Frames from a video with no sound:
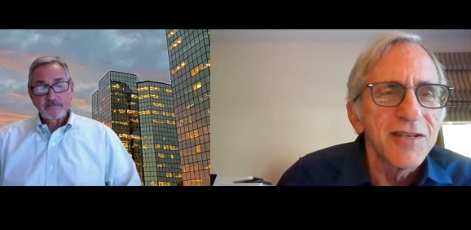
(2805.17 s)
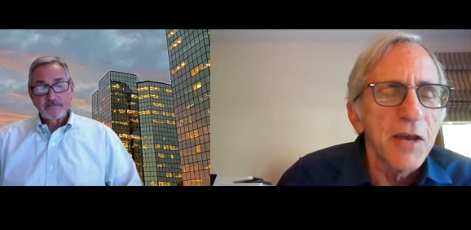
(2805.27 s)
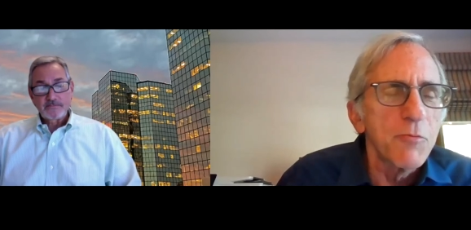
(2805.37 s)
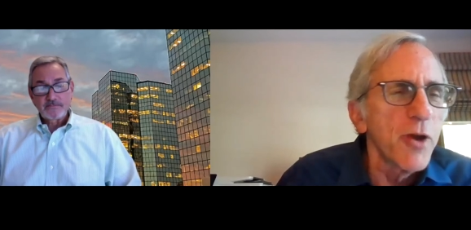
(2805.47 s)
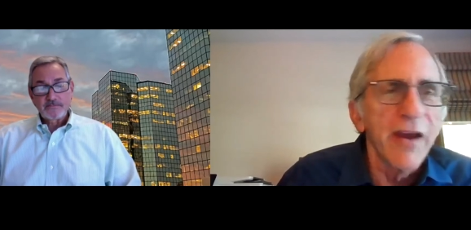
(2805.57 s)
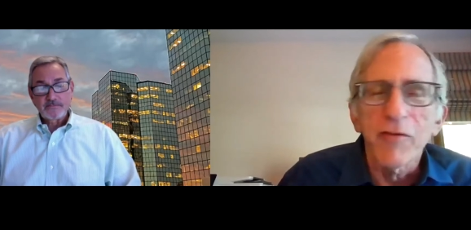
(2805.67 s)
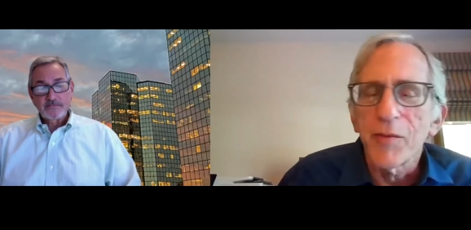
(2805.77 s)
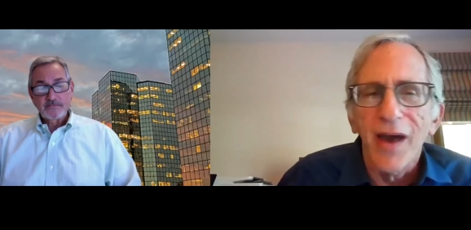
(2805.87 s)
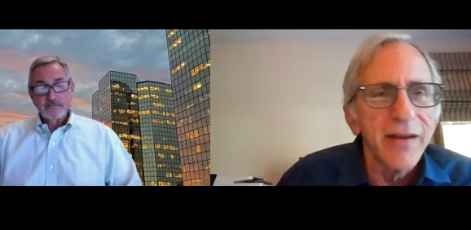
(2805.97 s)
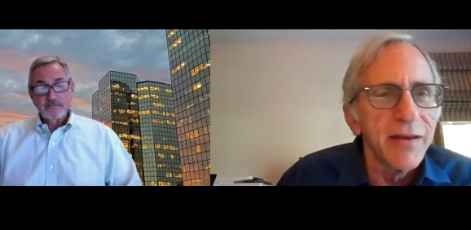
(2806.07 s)
Speaker 1: same way
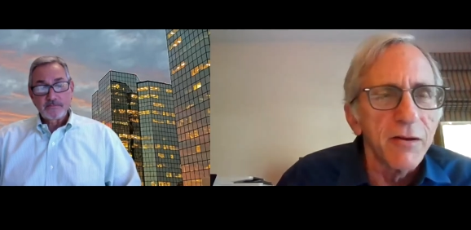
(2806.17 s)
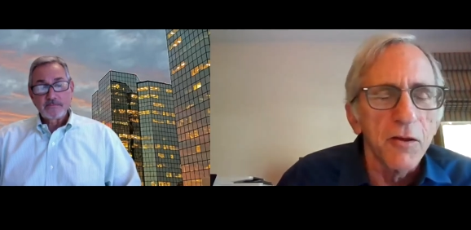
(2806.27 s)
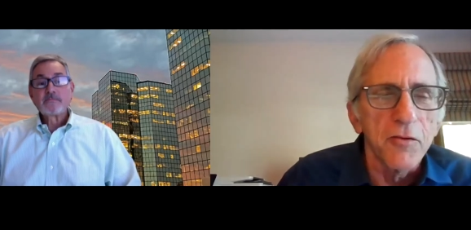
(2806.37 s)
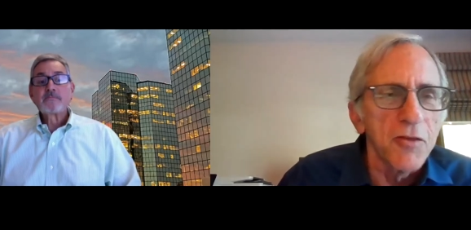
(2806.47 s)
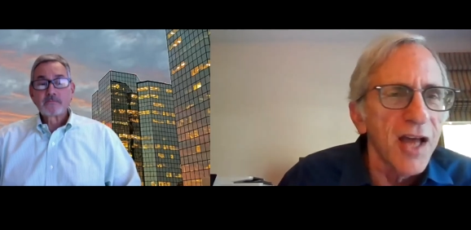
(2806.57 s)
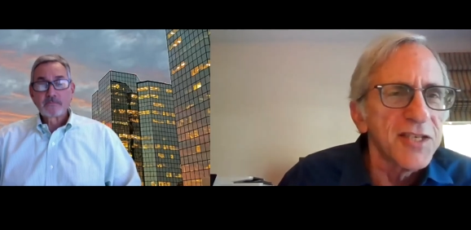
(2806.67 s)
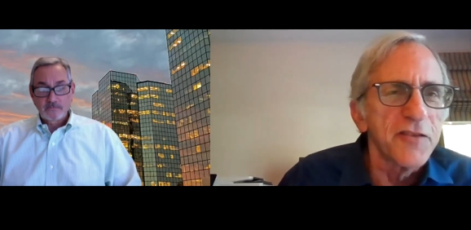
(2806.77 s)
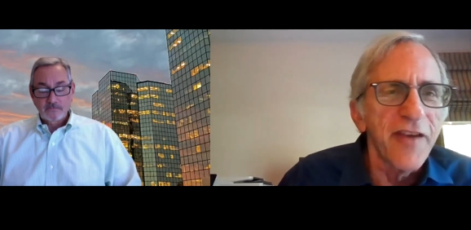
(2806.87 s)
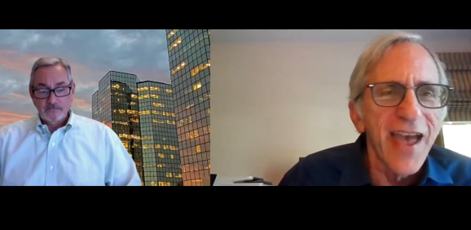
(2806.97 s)
everybody, you know, there are lots of